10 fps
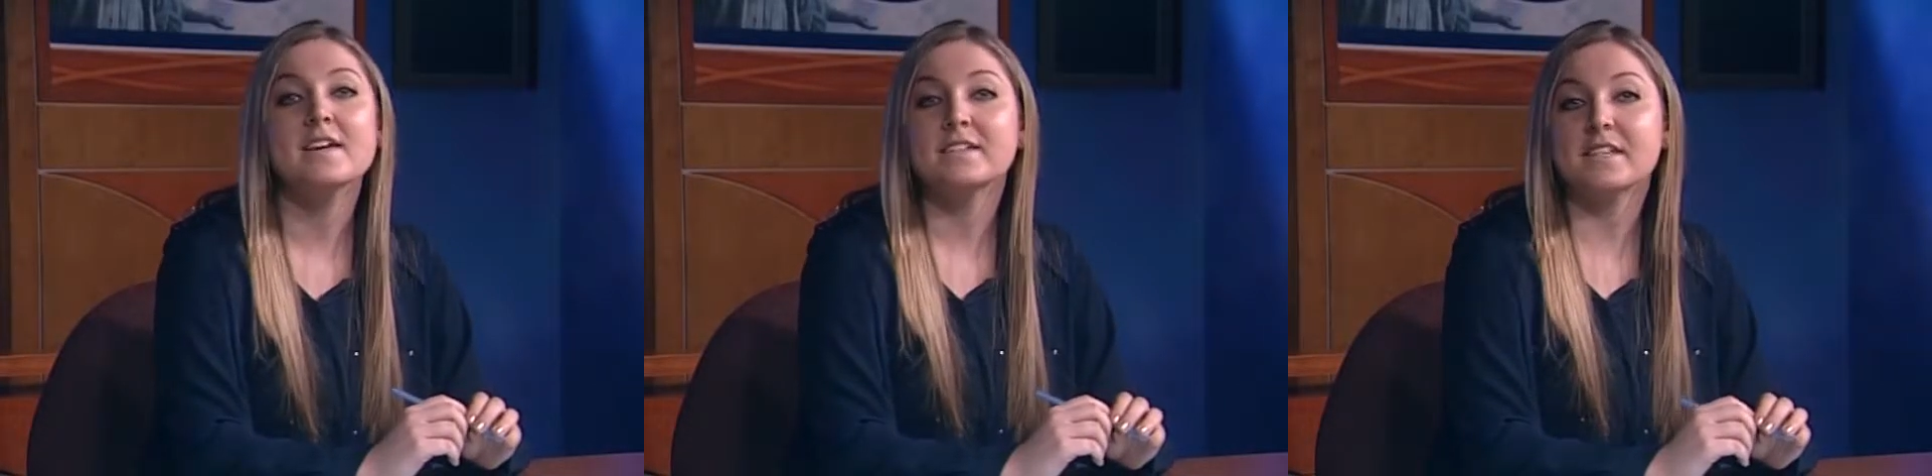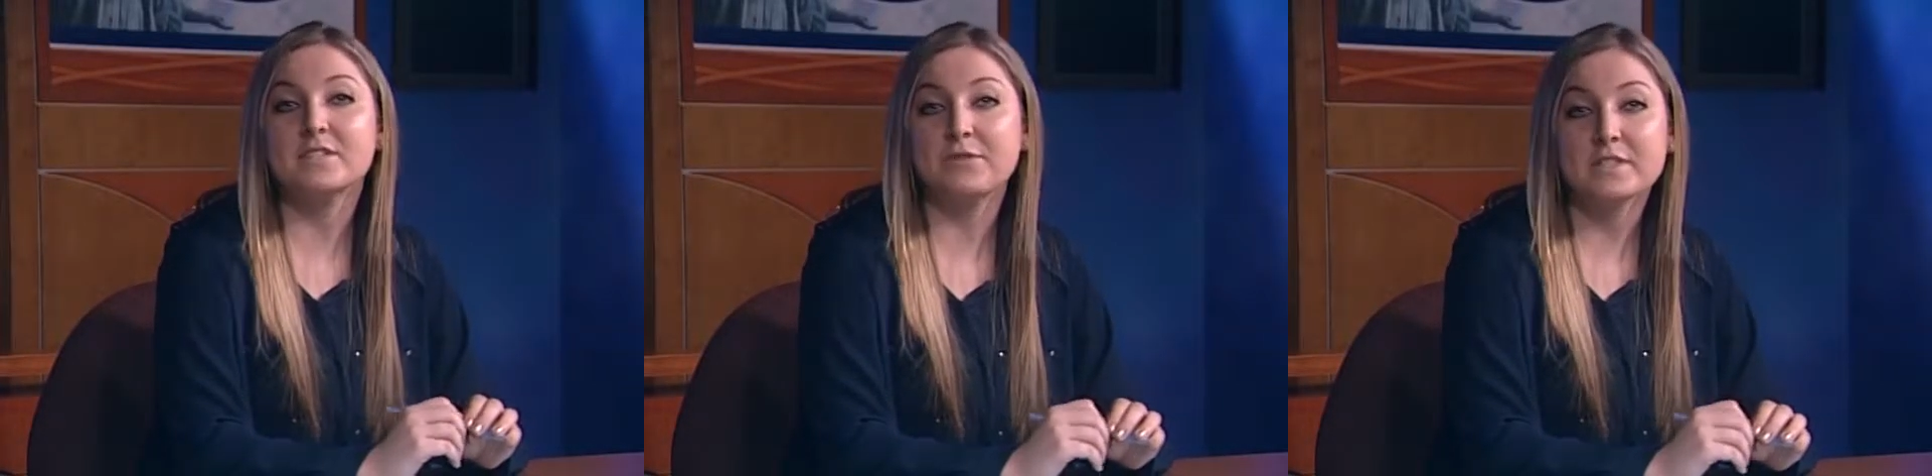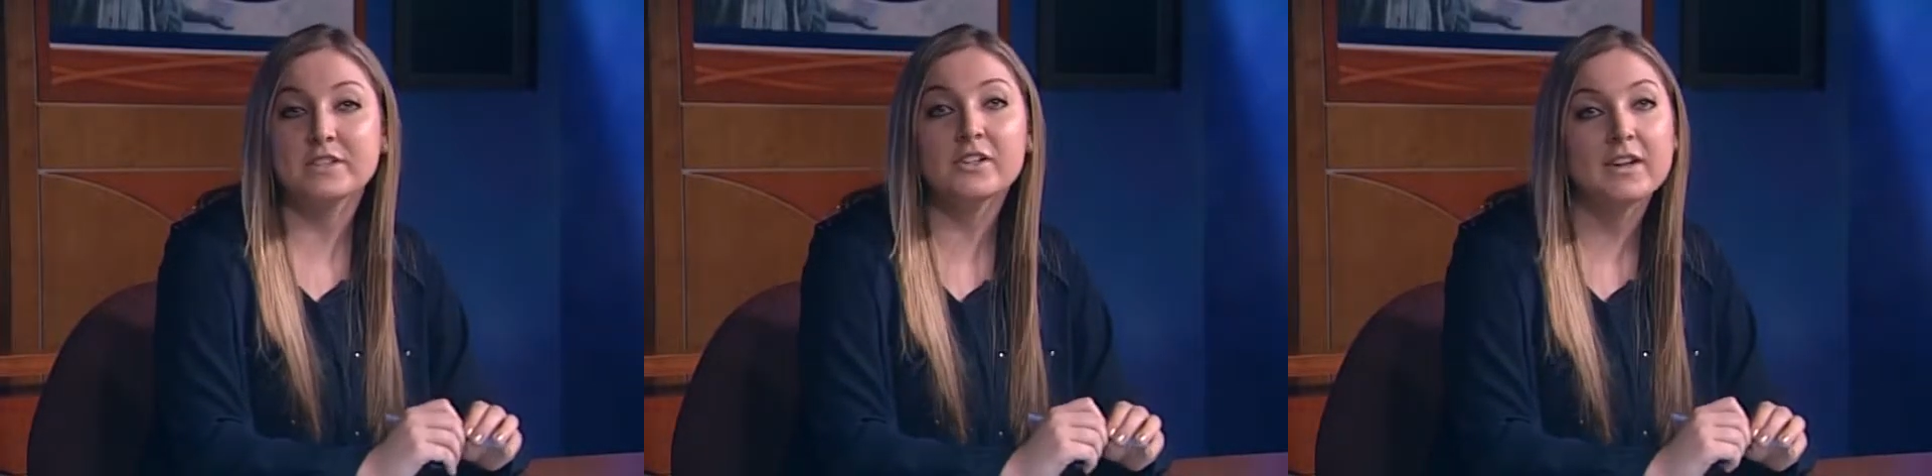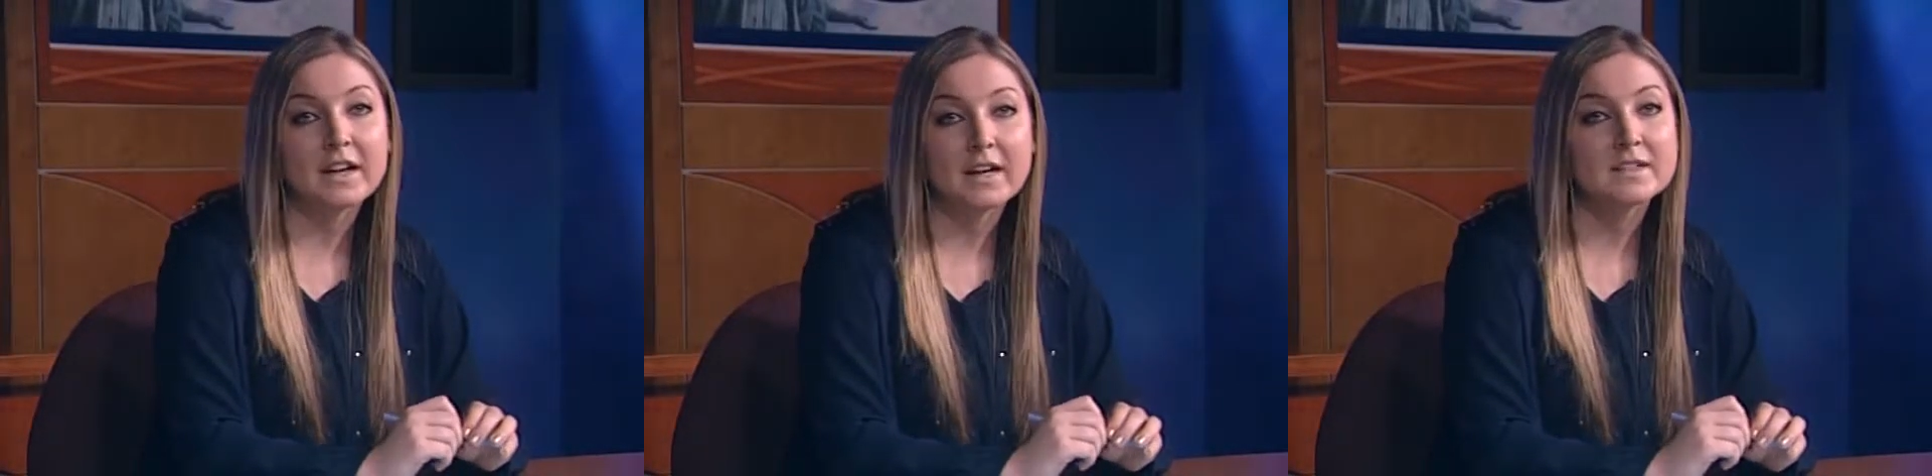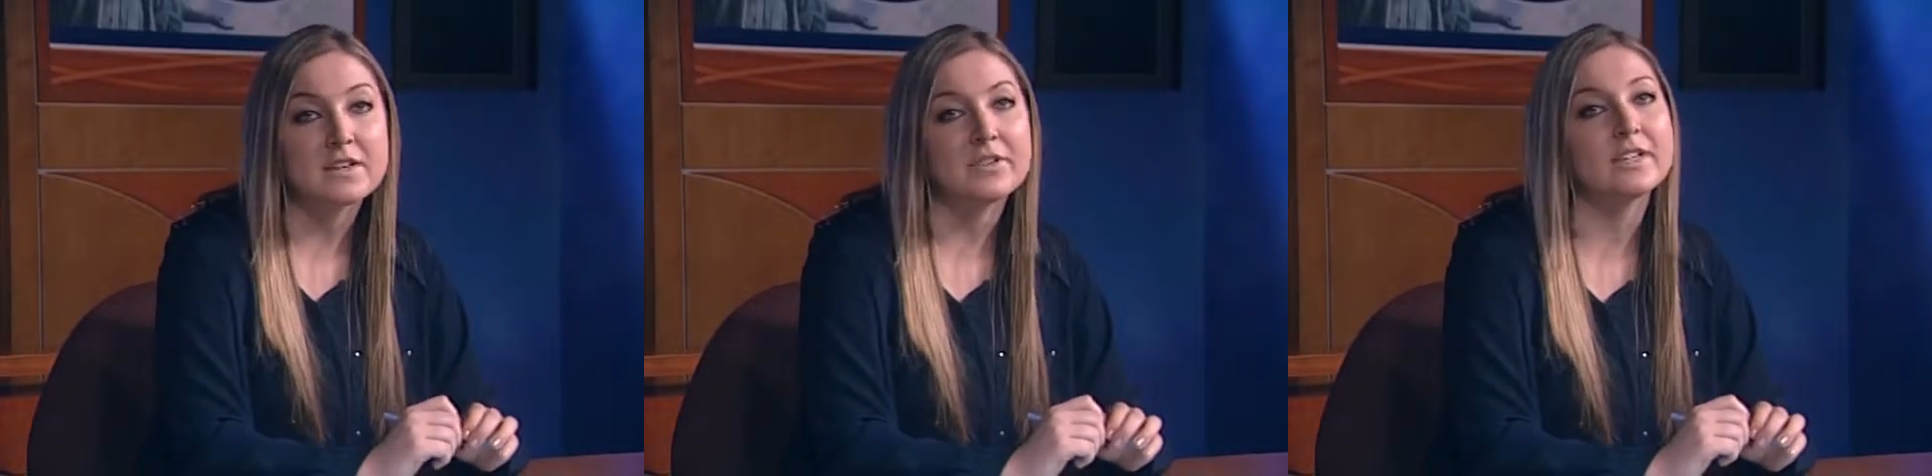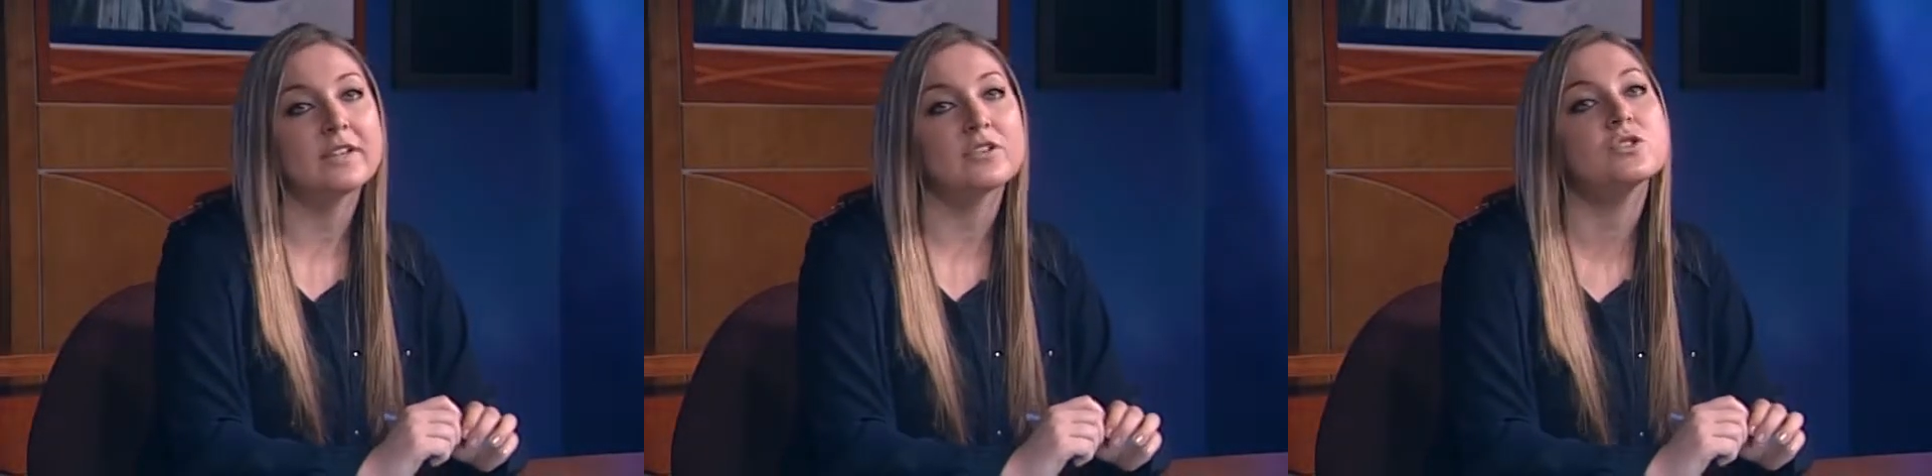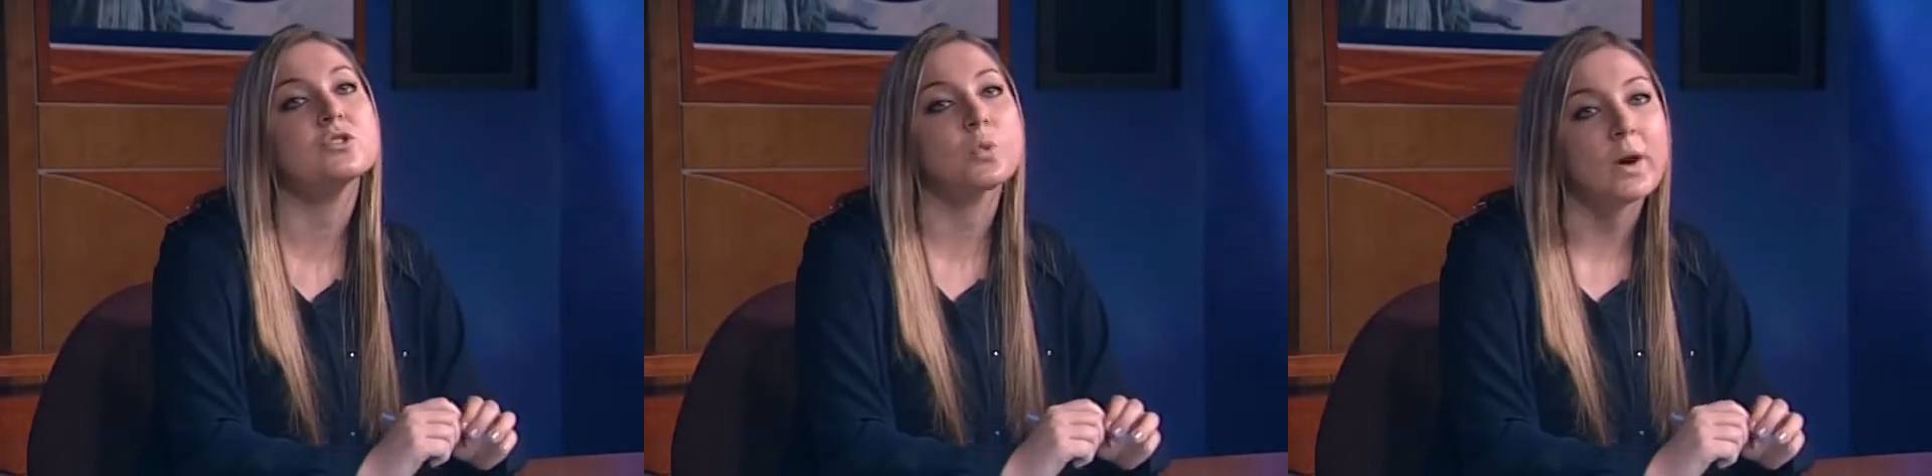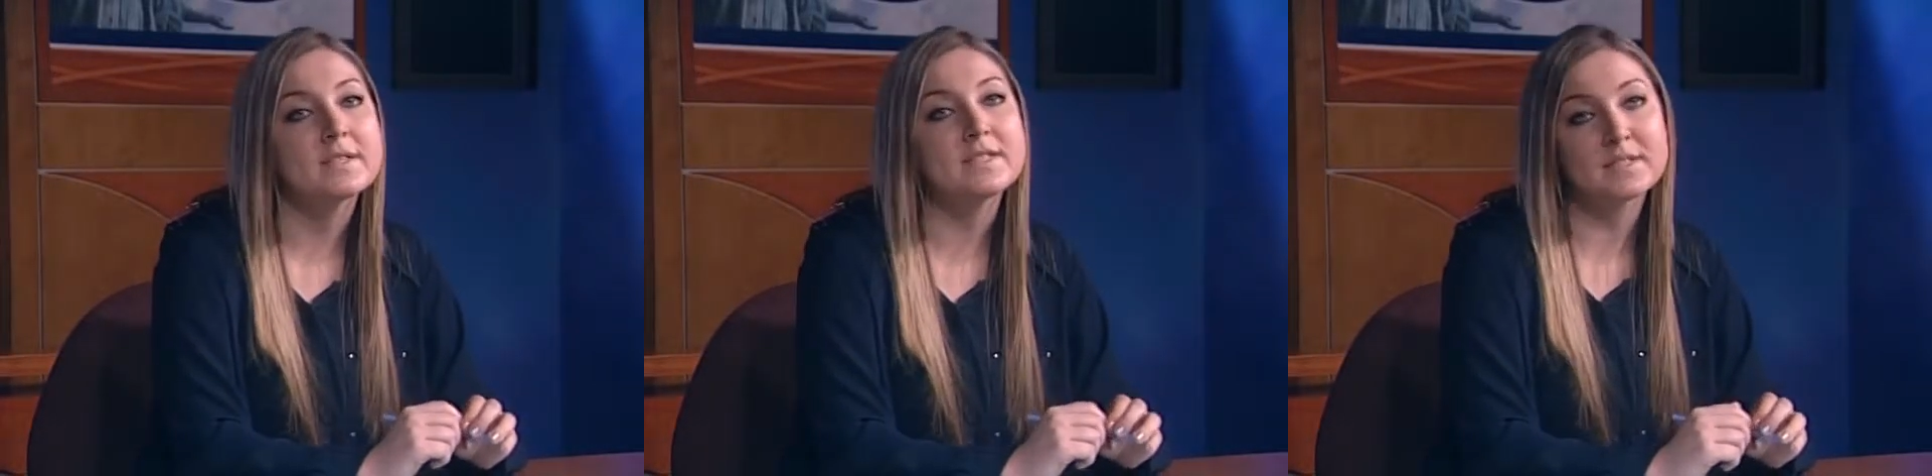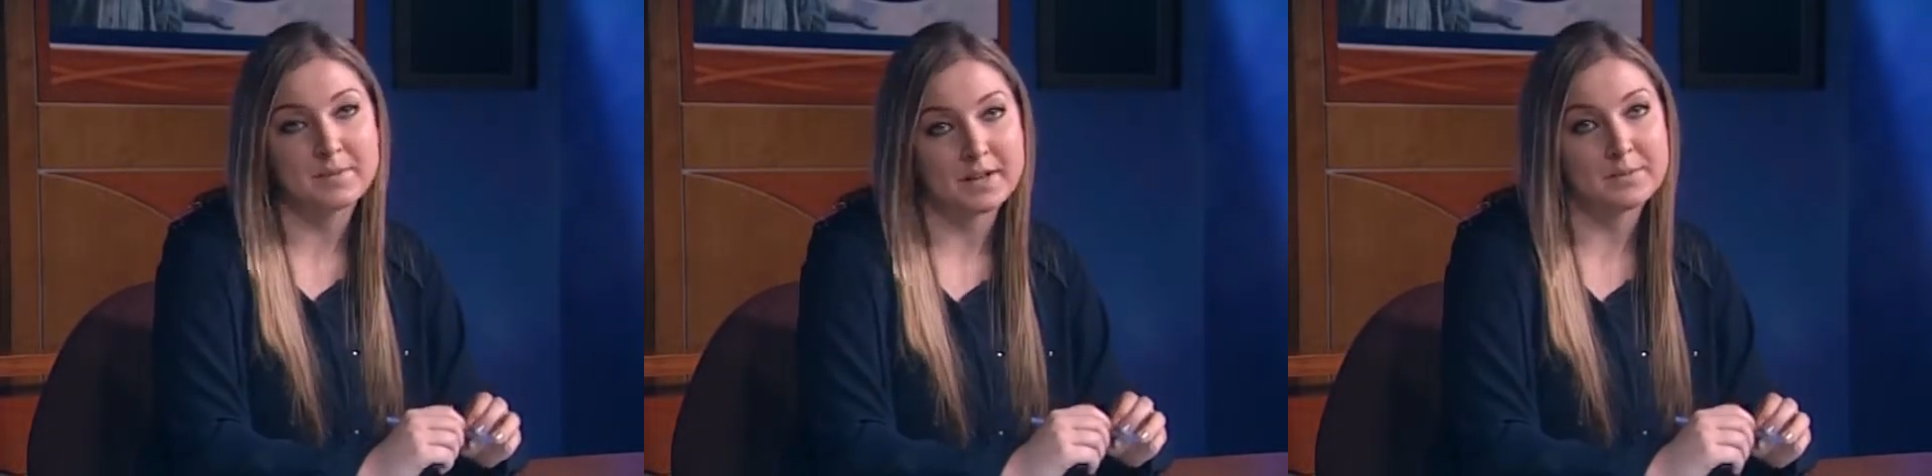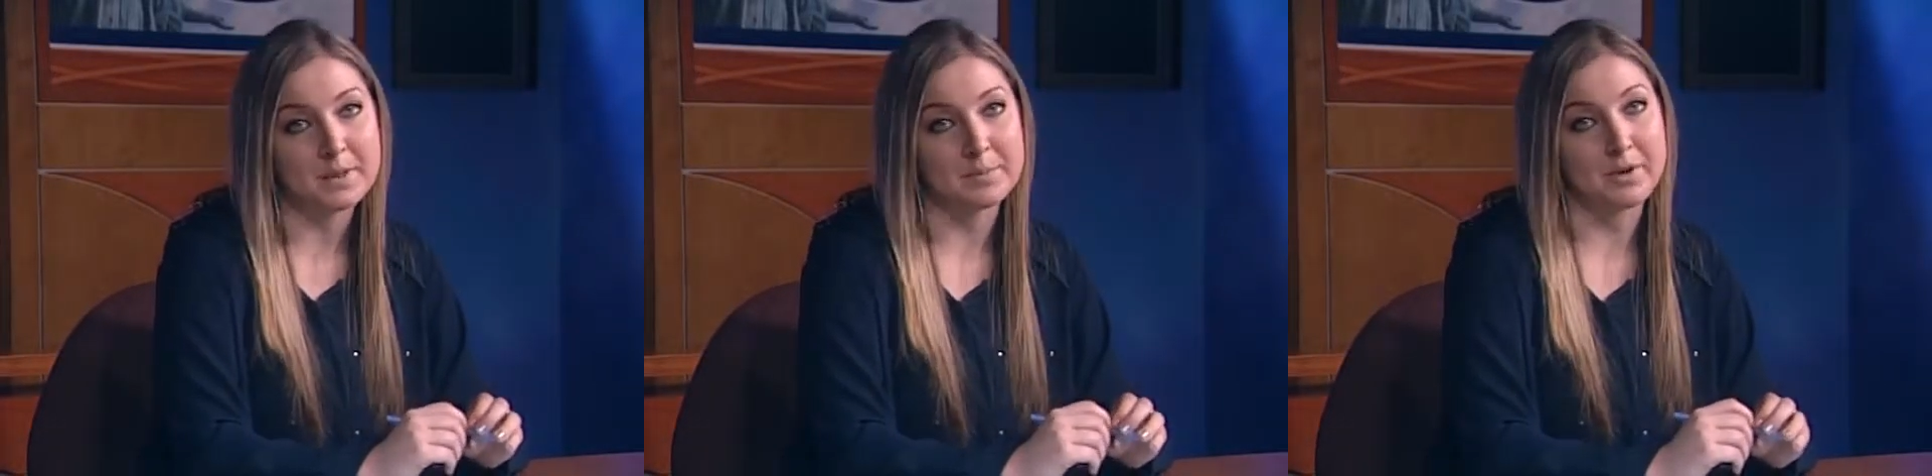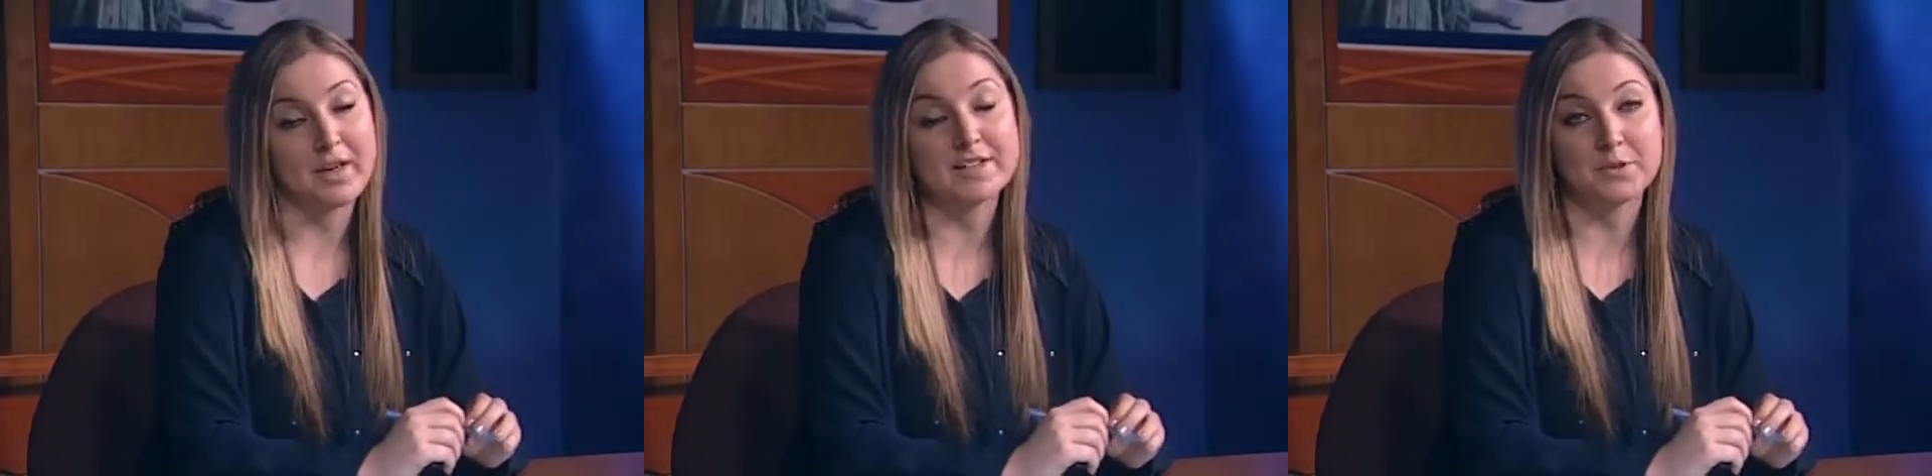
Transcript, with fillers: says physical inactivity kills twice as many people as